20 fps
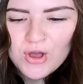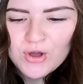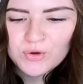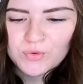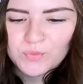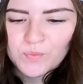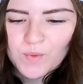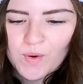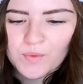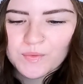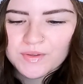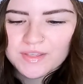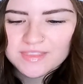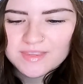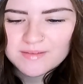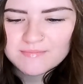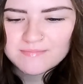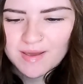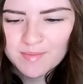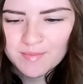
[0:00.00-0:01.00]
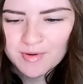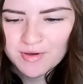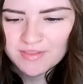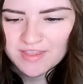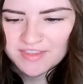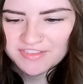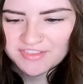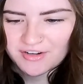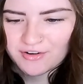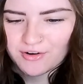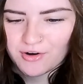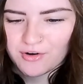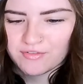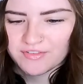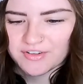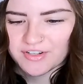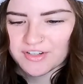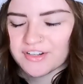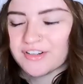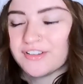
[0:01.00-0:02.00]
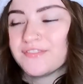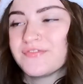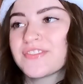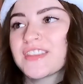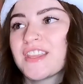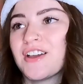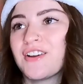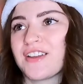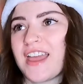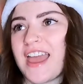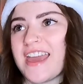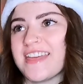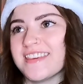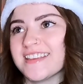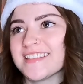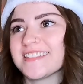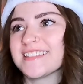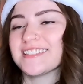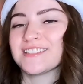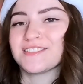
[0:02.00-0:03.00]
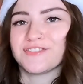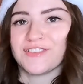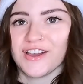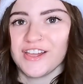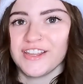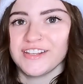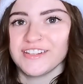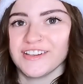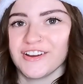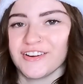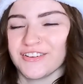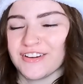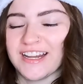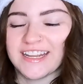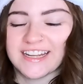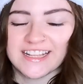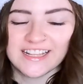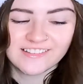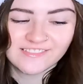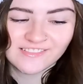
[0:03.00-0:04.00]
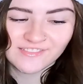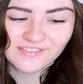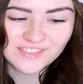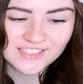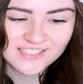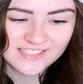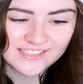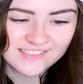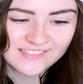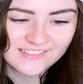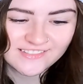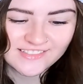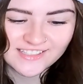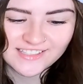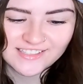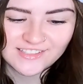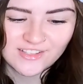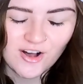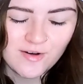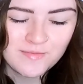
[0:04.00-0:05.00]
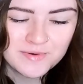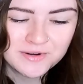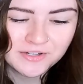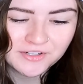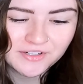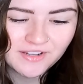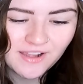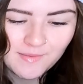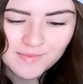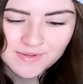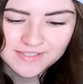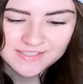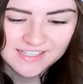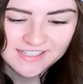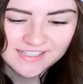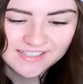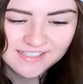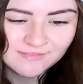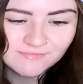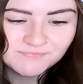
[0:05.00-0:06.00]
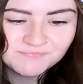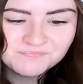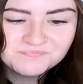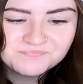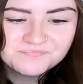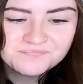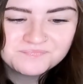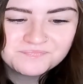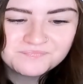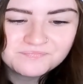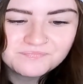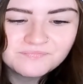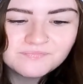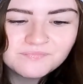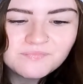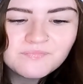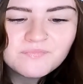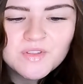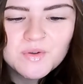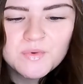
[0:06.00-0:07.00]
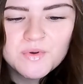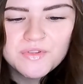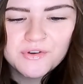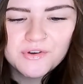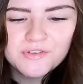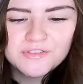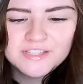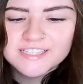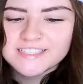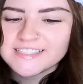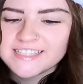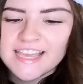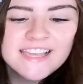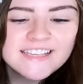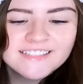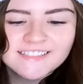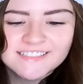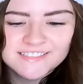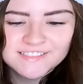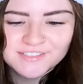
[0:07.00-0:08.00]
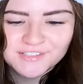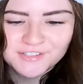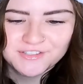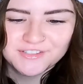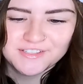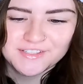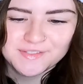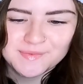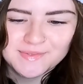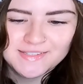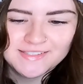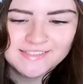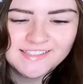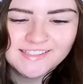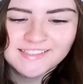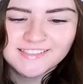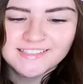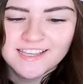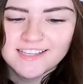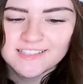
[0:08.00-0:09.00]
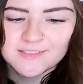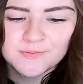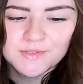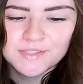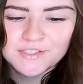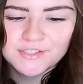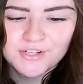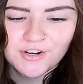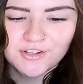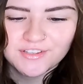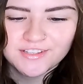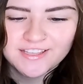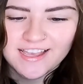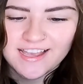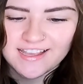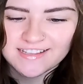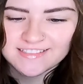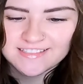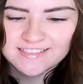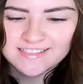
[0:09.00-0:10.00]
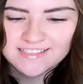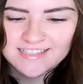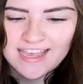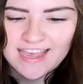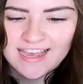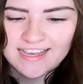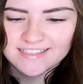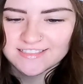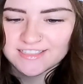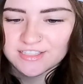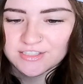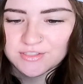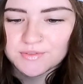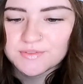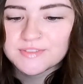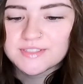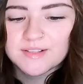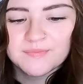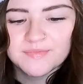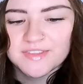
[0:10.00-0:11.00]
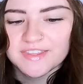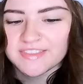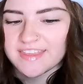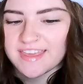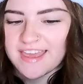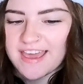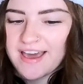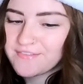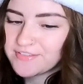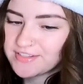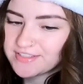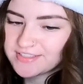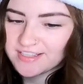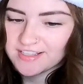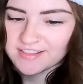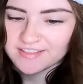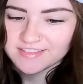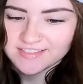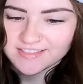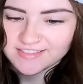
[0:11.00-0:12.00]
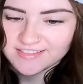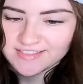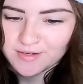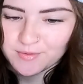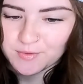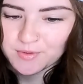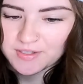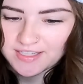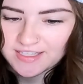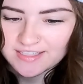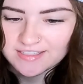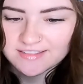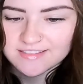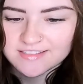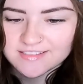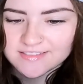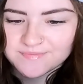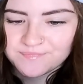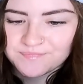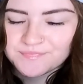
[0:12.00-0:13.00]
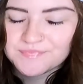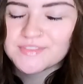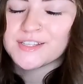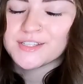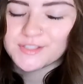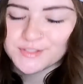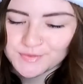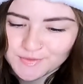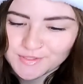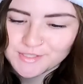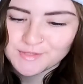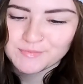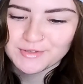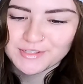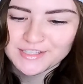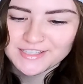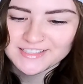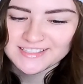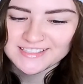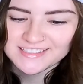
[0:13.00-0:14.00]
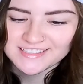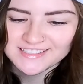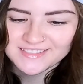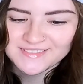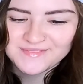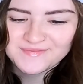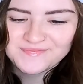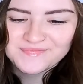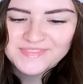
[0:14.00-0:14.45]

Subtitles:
who won't get the memo that they're over. Okay, this is fun already. This is Hallmark. I'm excited. With only days until Christmas, a desperate Charlie asks Cass to do something they haven't done since they were kids. Switch places.